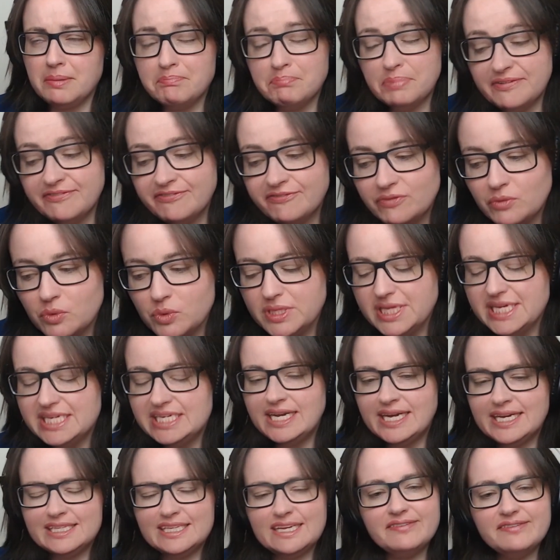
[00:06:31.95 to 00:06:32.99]
before they'd
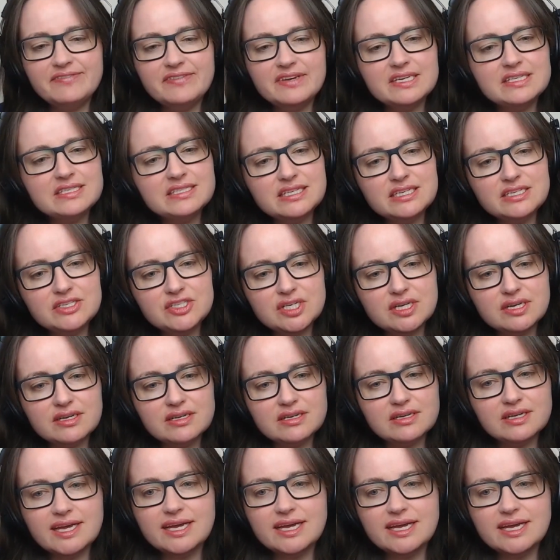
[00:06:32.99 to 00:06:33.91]
had their first seizure?